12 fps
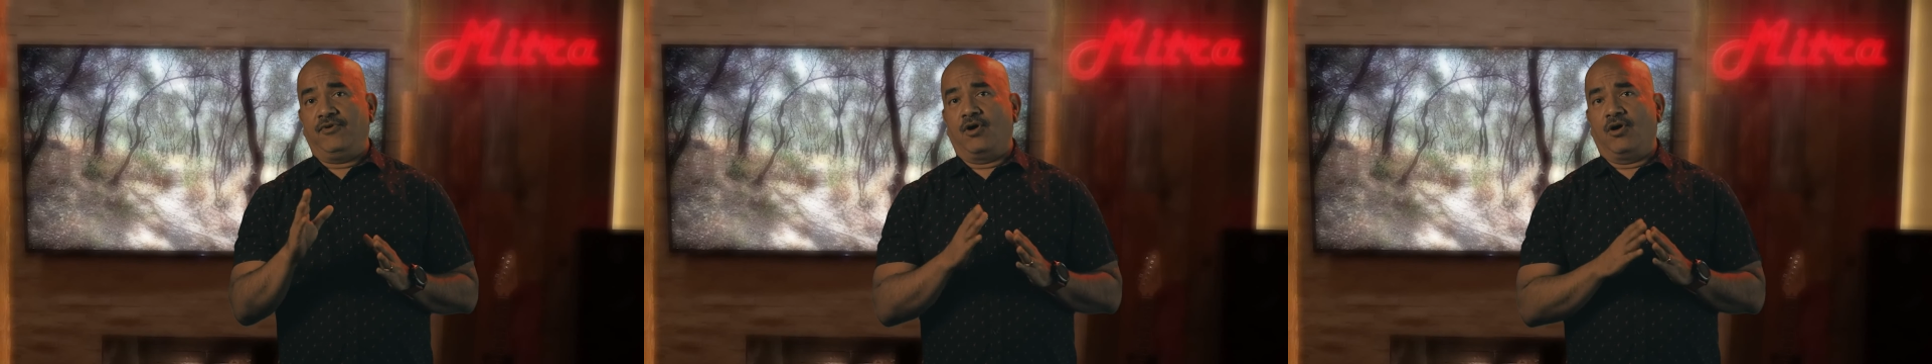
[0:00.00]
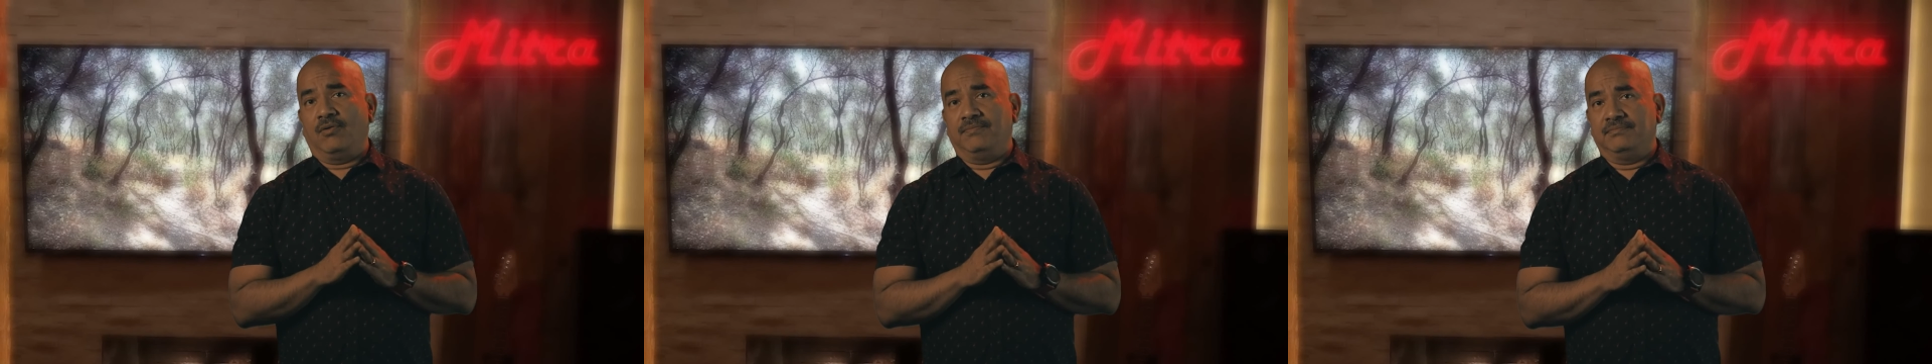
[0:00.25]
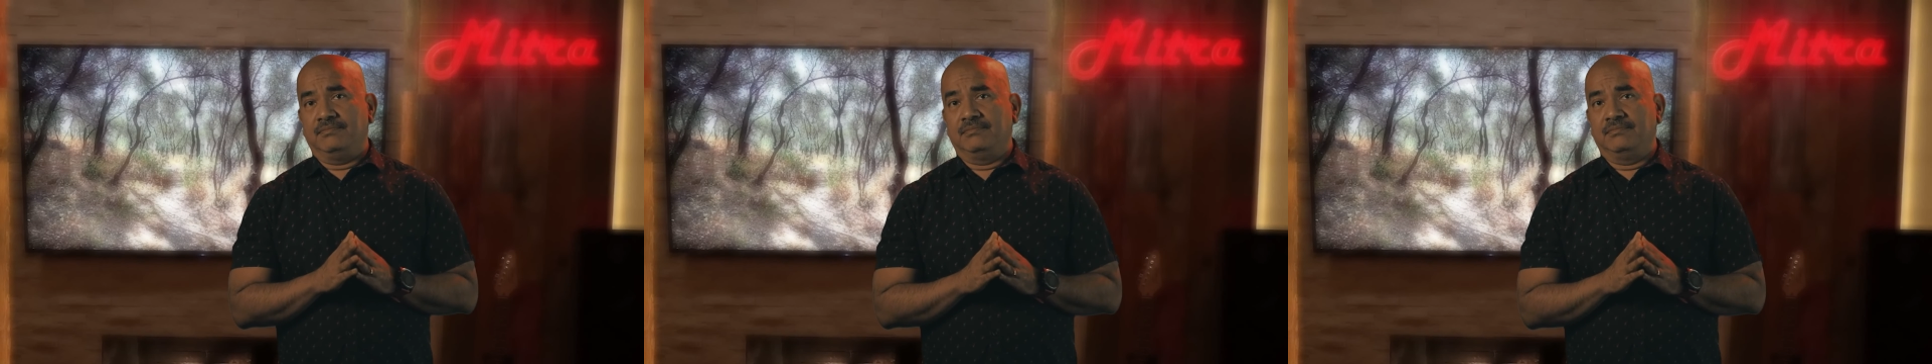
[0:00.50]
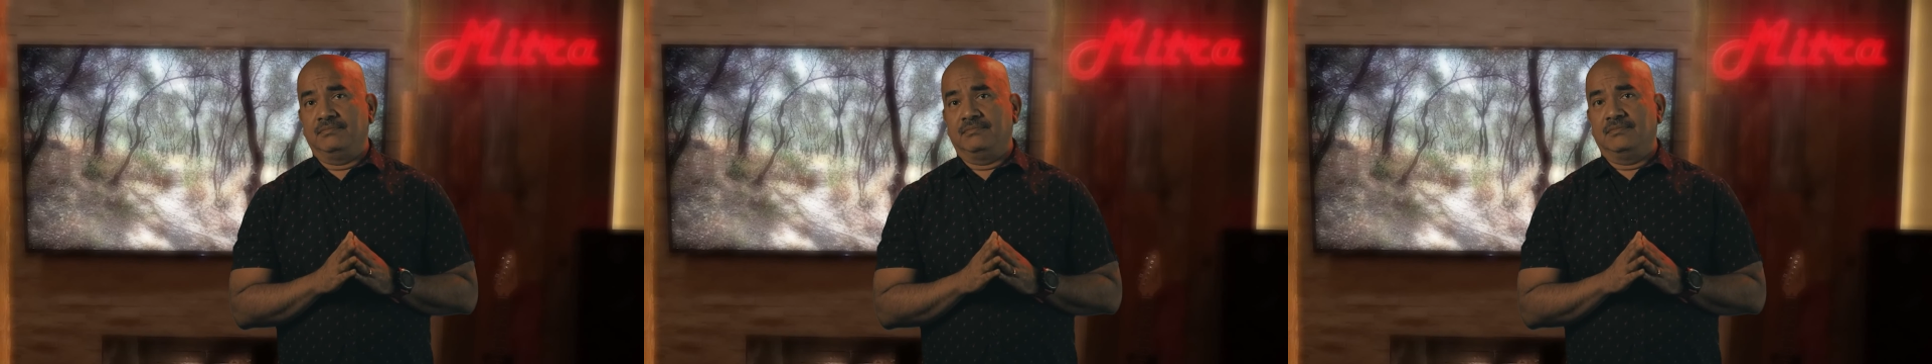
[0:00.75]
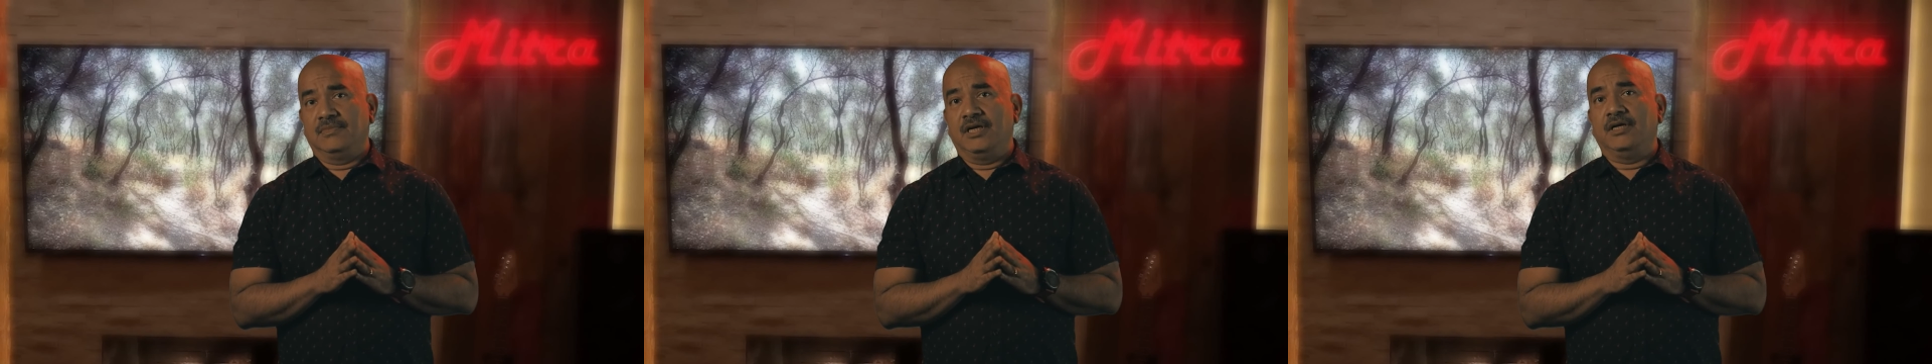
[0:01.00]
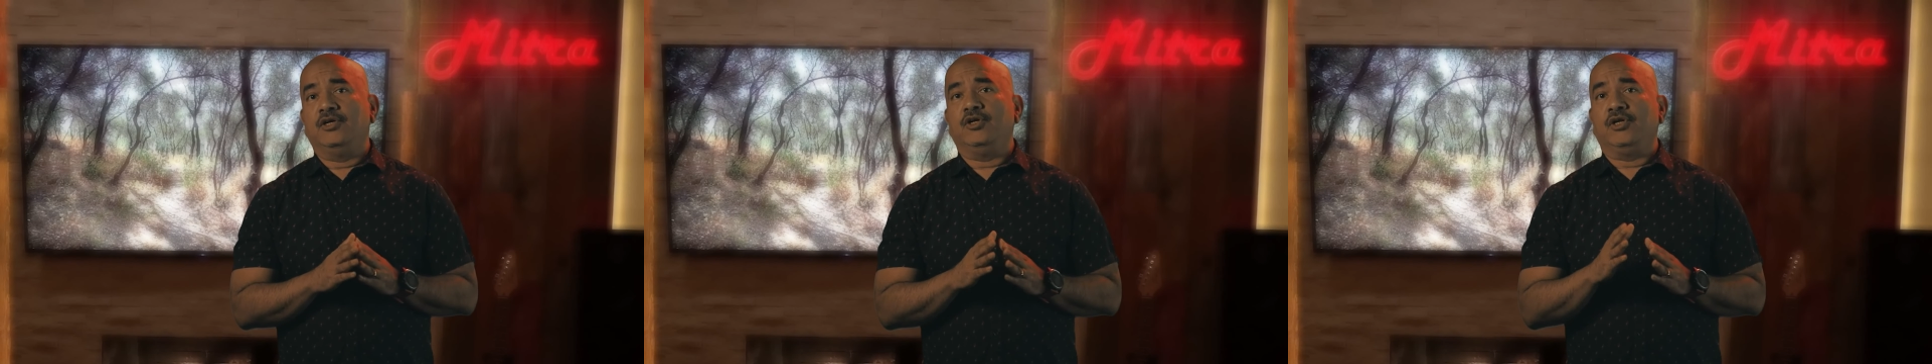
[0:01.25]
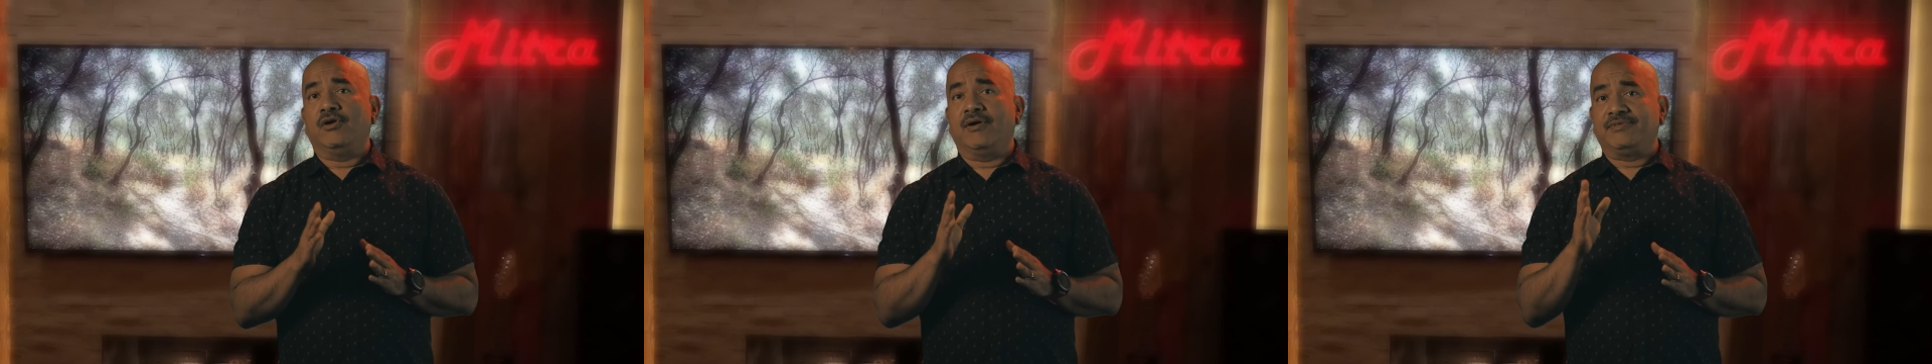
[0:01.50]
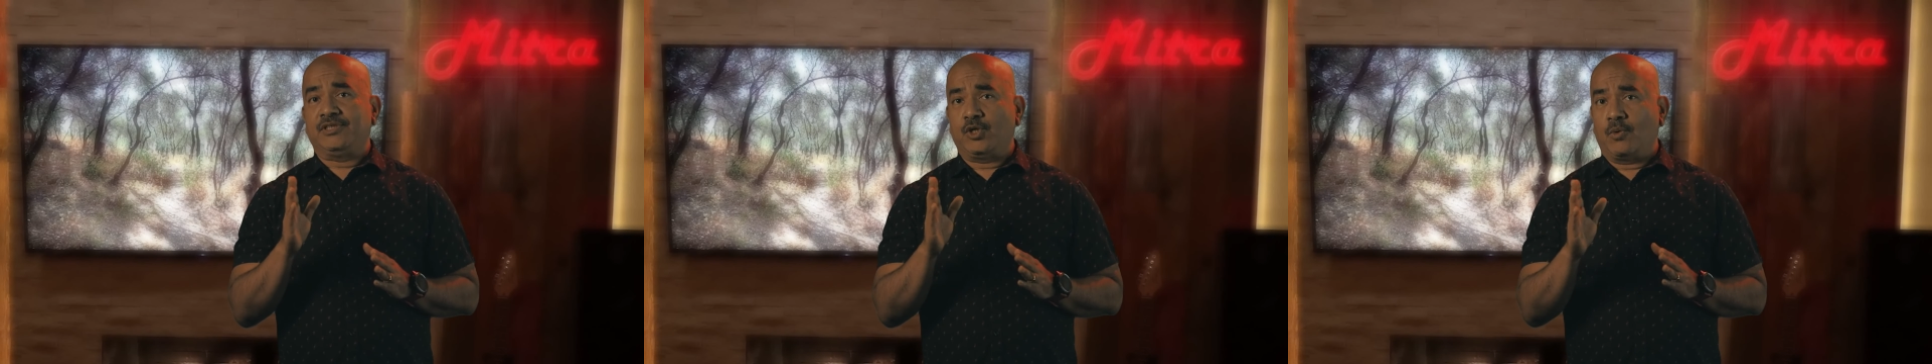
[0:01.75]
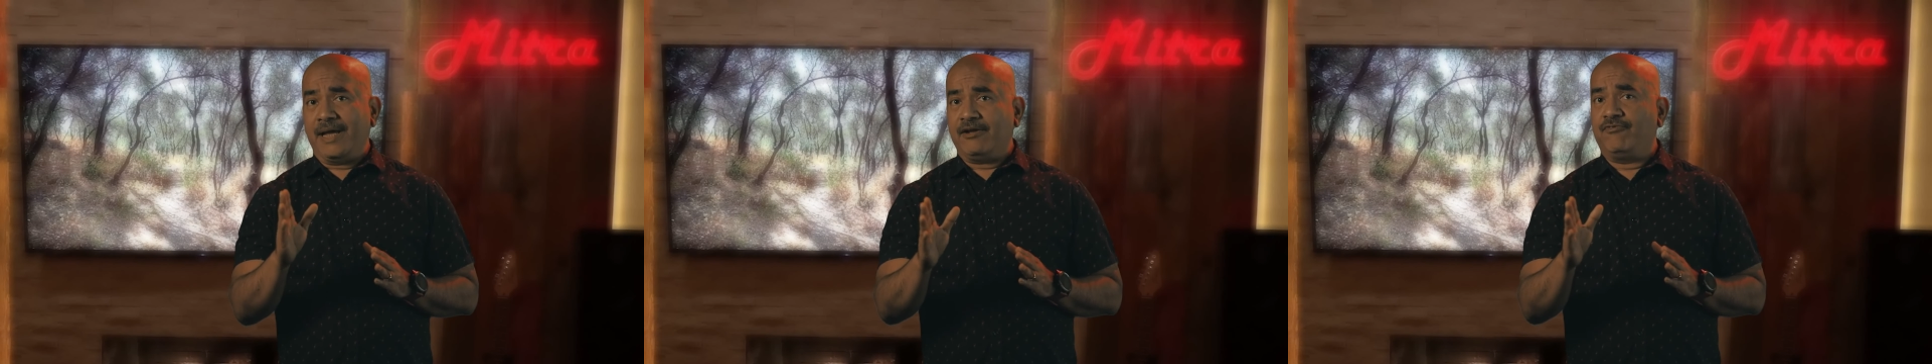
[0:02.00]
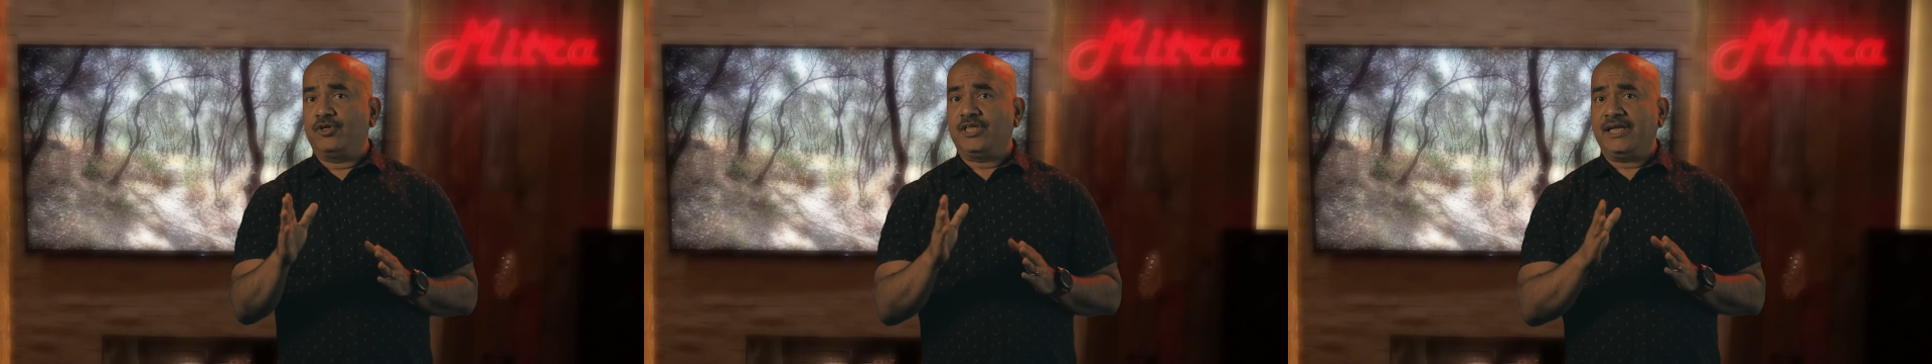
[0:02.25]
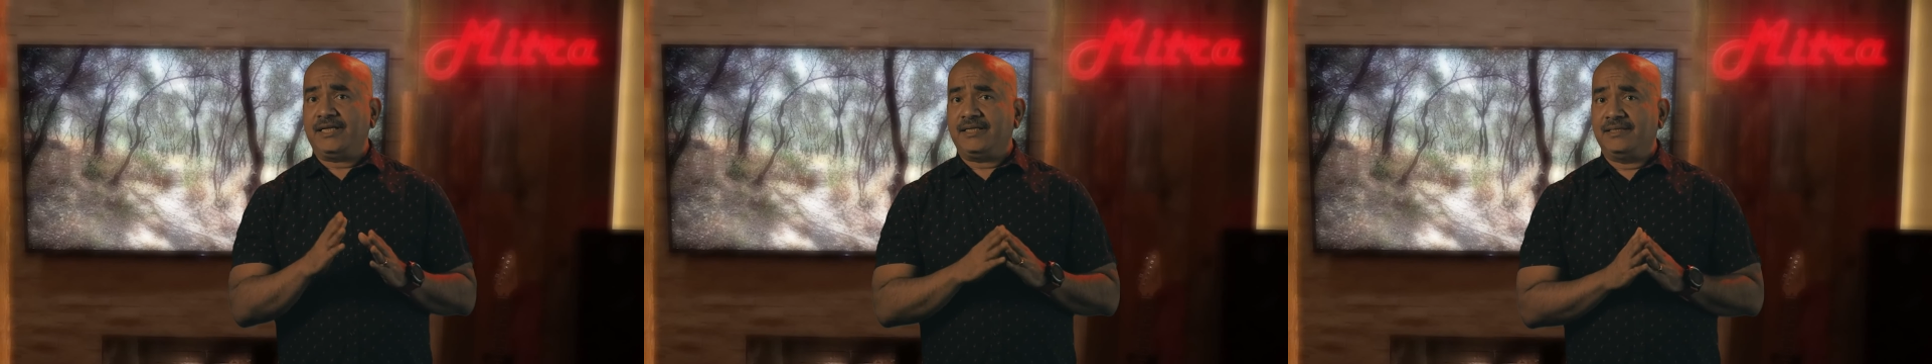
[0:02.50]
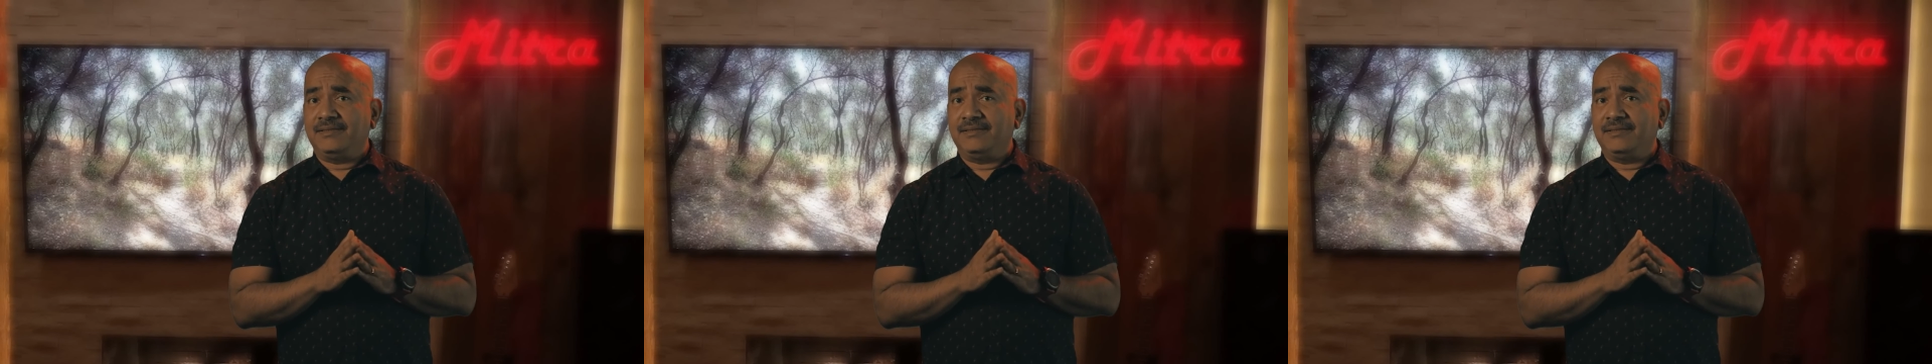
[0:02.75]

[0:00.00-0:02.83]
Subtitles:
law. Do you have stomach for that?